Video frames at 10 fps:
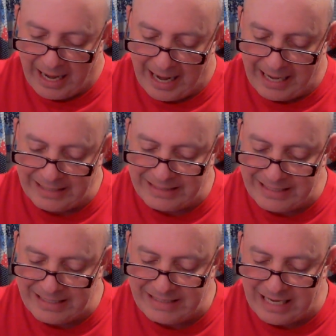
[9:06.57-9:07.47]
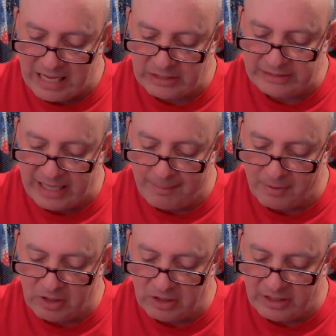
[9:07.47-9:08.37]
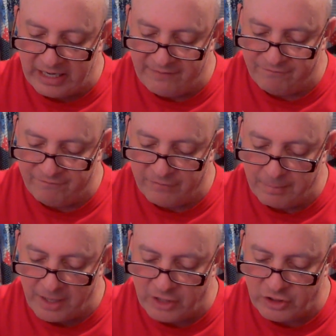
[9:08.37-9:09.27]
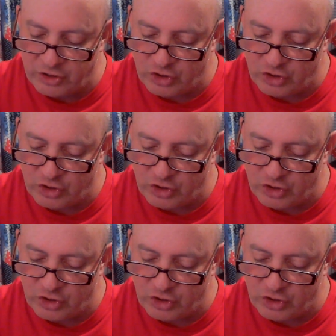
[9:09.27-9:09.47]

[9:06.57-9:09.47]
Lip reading: A detailed chemical information